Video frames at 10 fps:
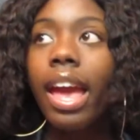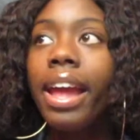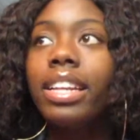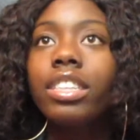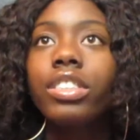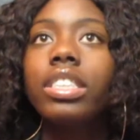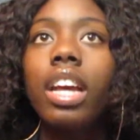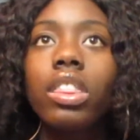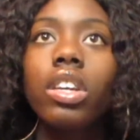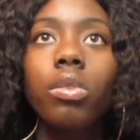And there's
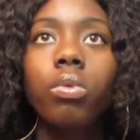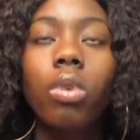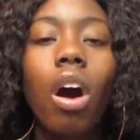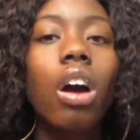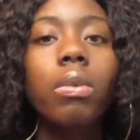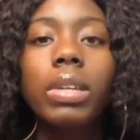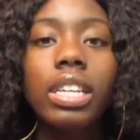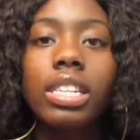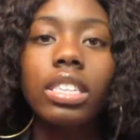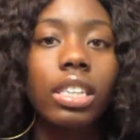nothing wrong with
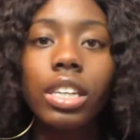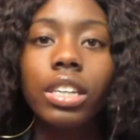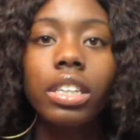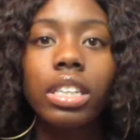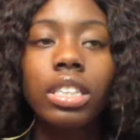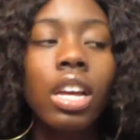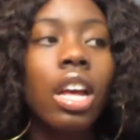insecurities,